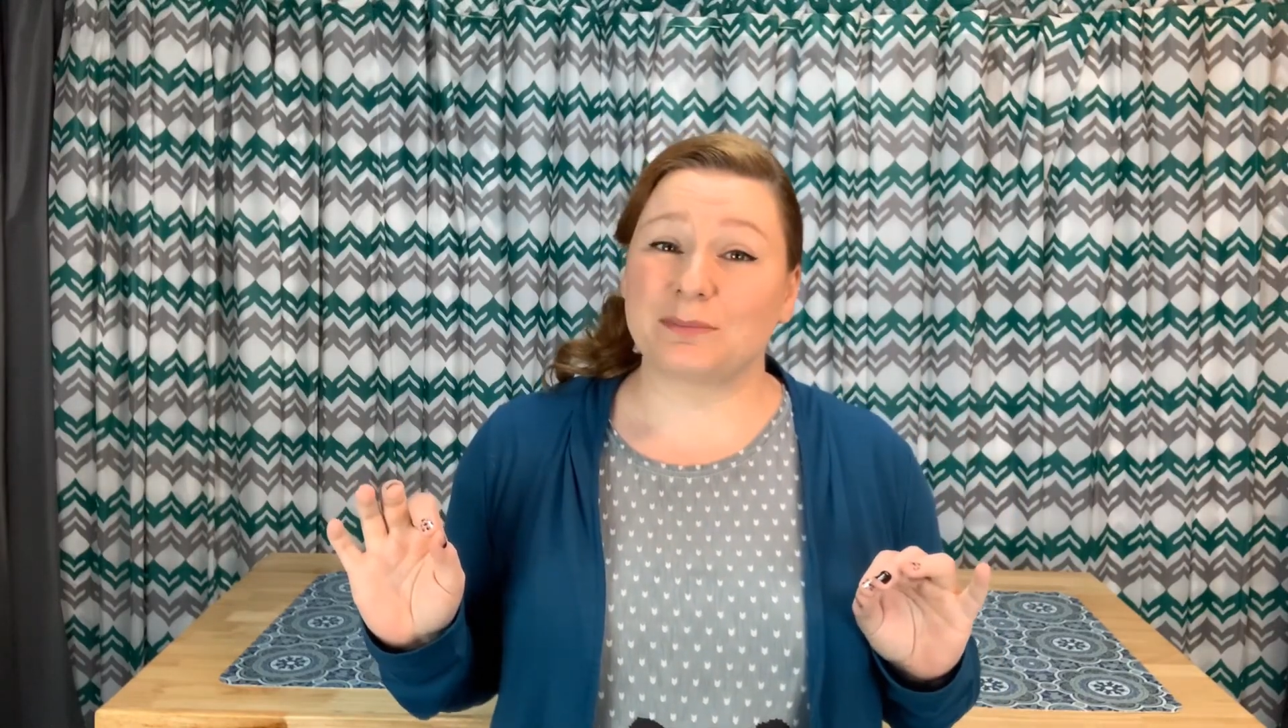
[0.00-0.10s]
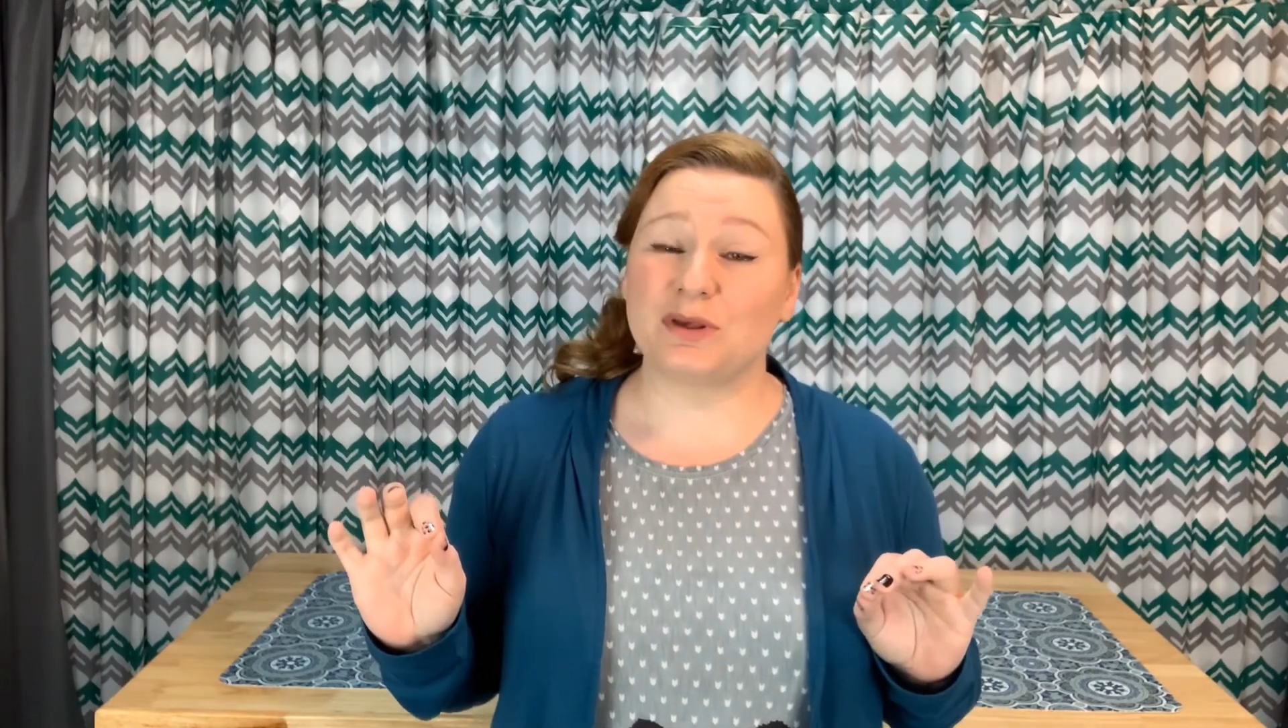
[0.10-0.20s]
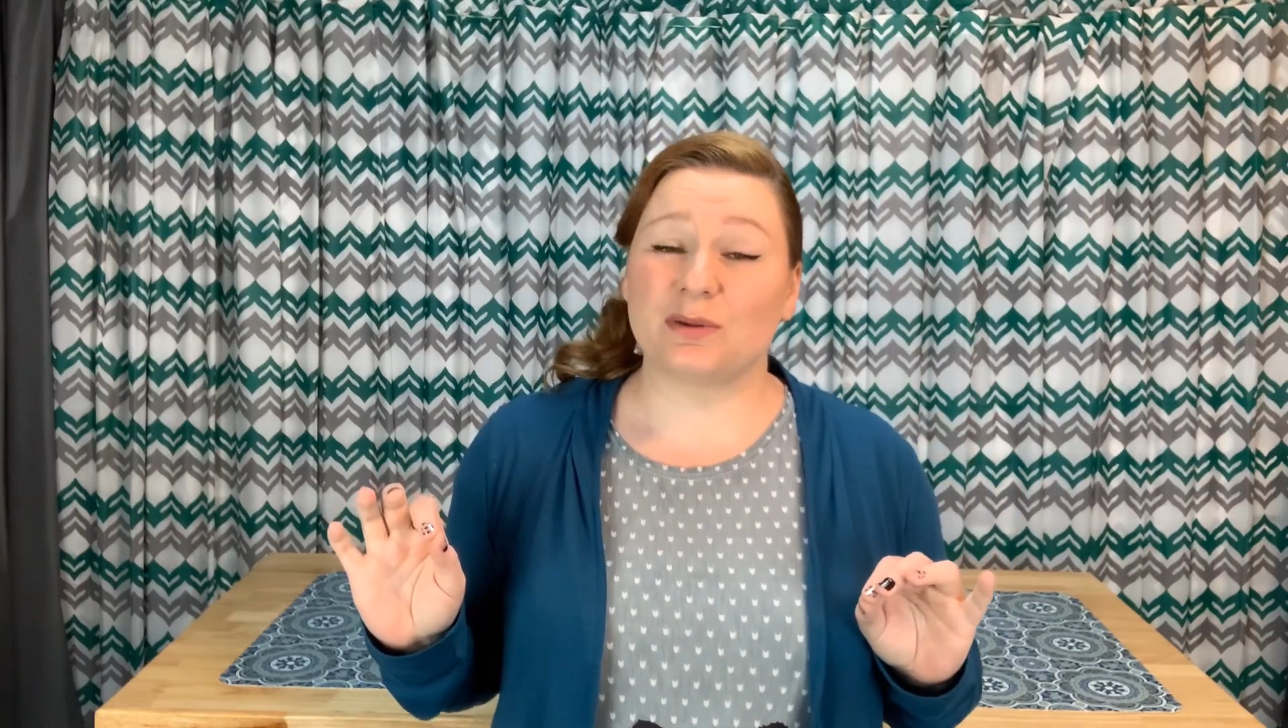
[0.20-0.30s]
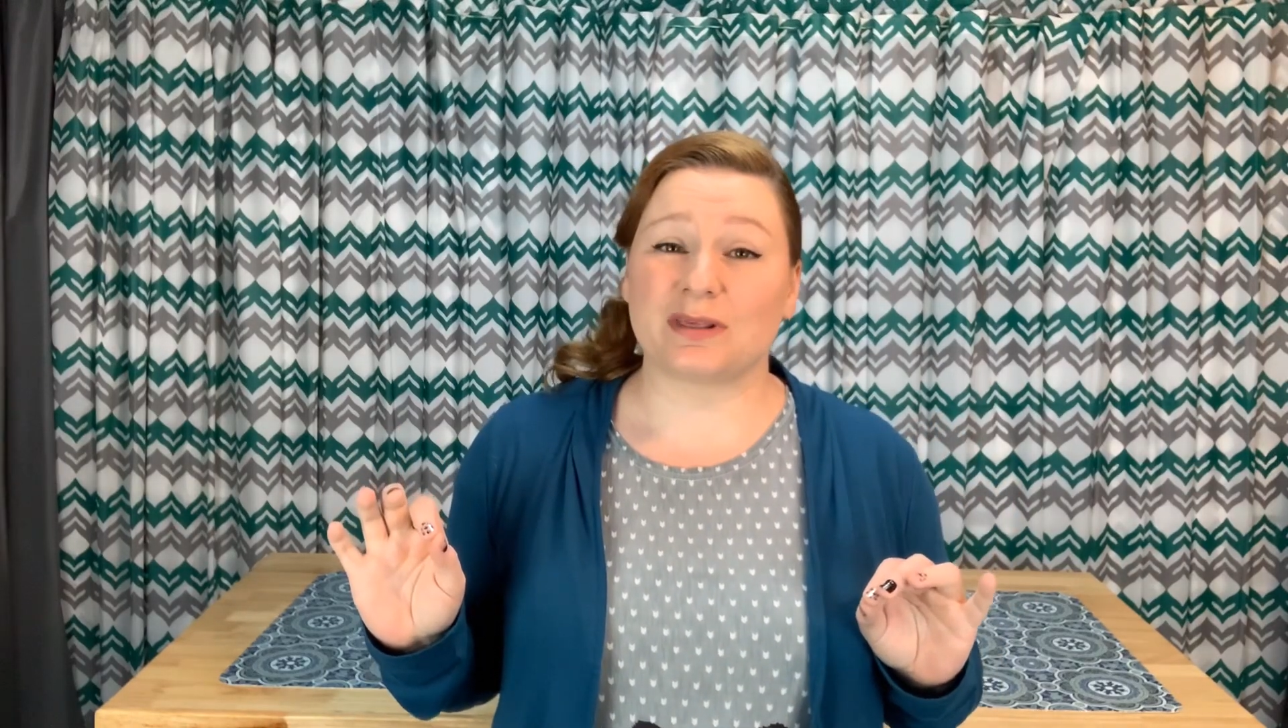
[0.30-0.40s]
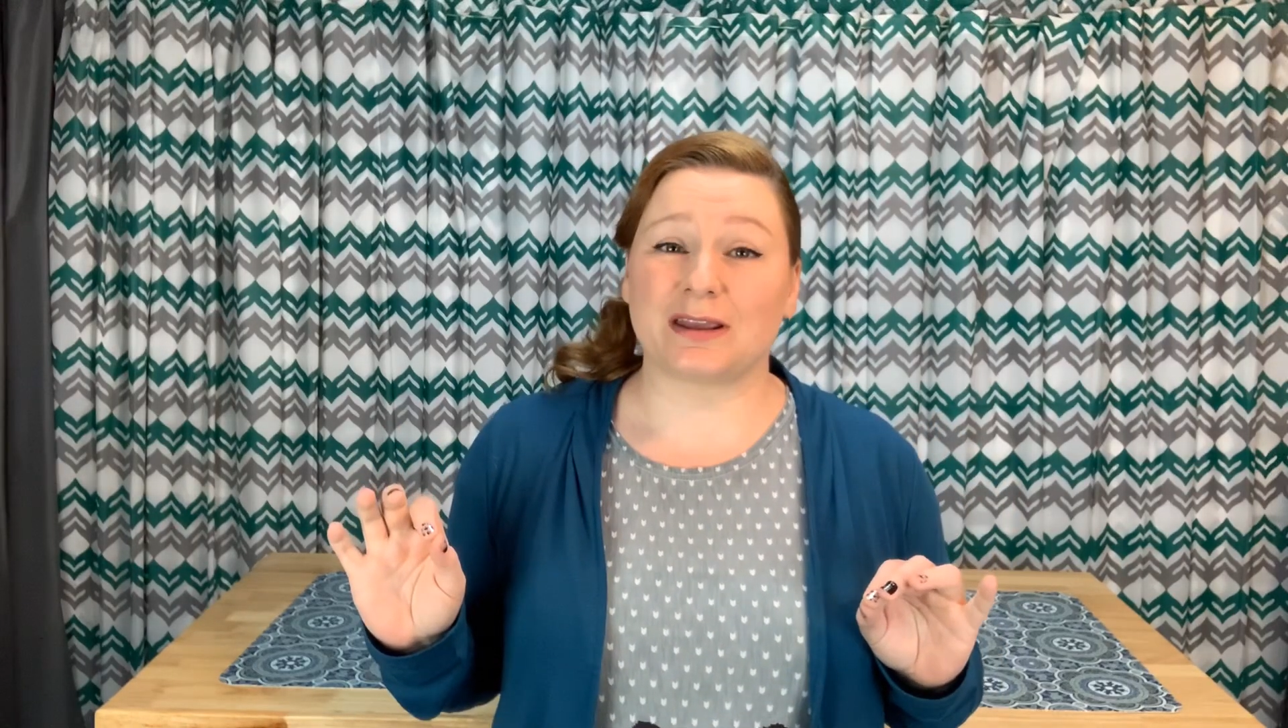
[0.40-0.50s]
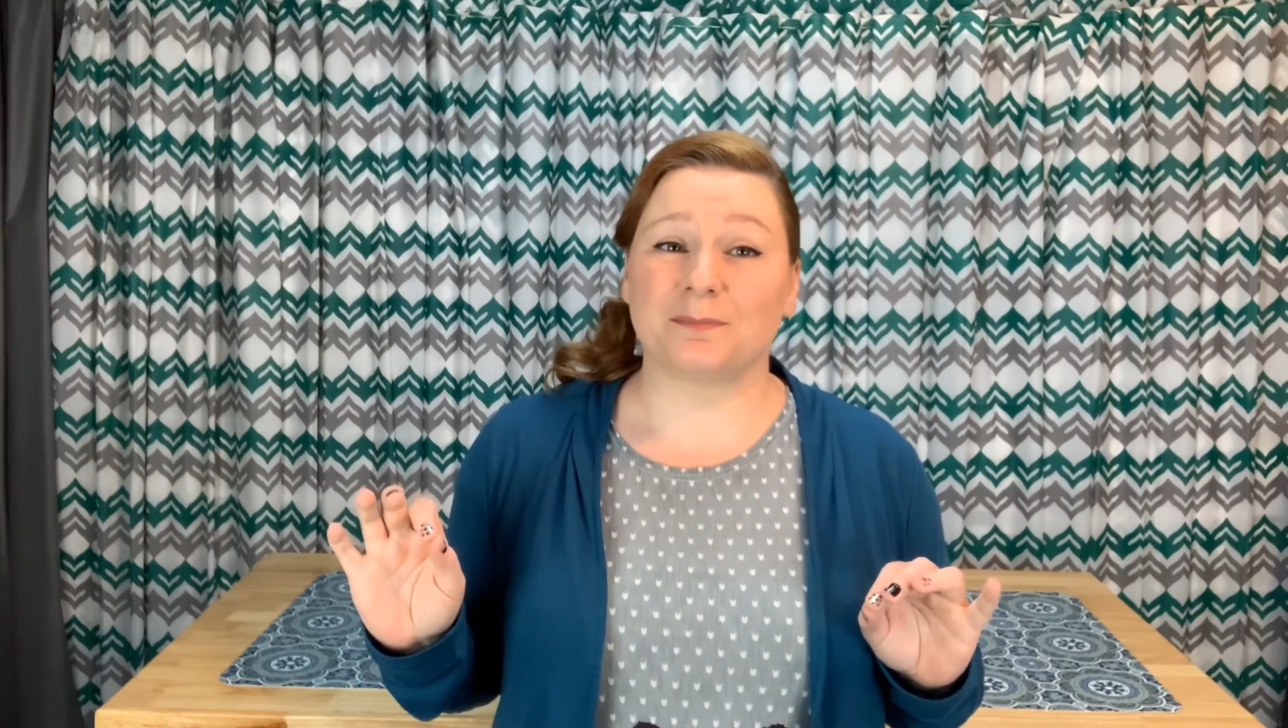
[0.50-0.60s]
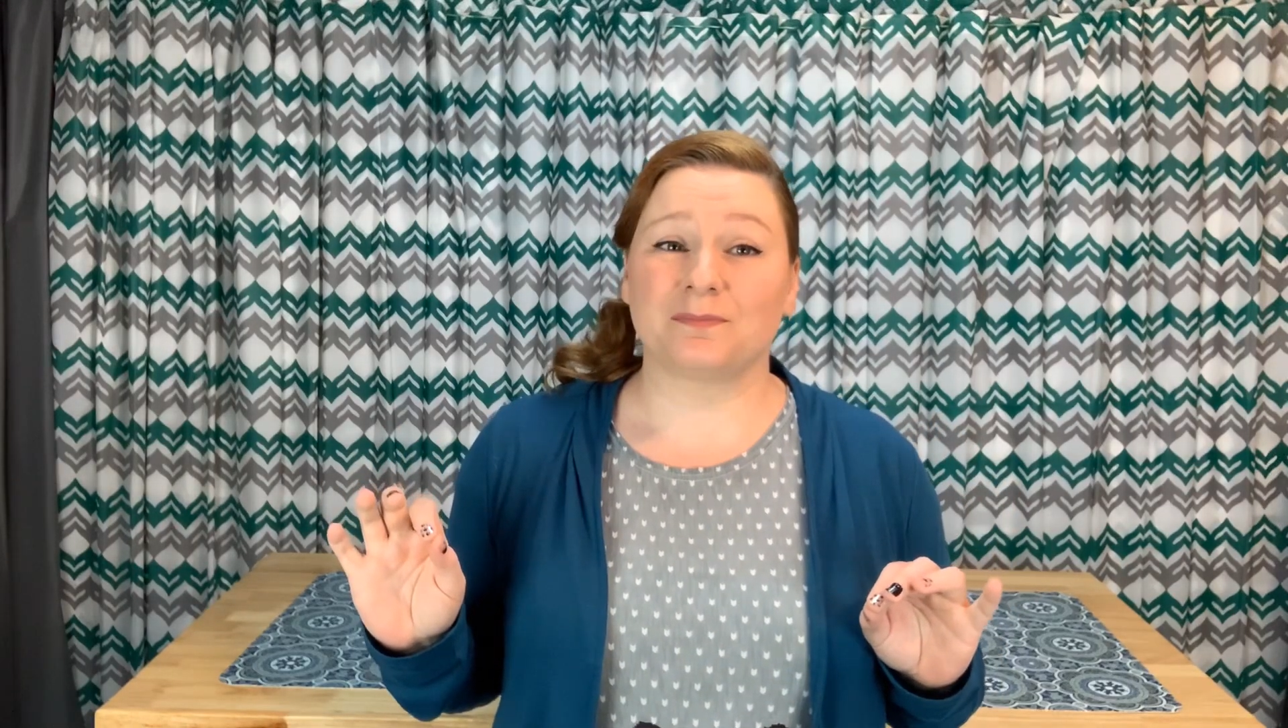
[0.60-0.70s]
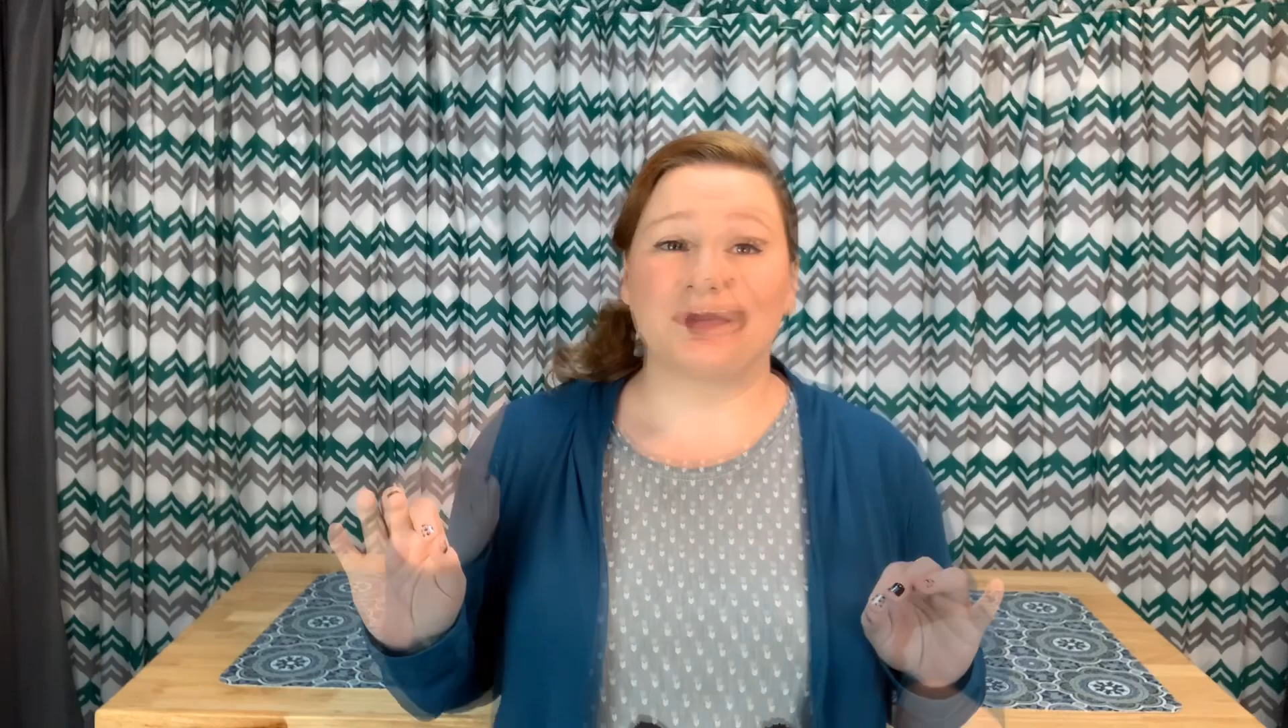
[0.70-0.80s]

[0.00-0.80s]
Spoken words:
using,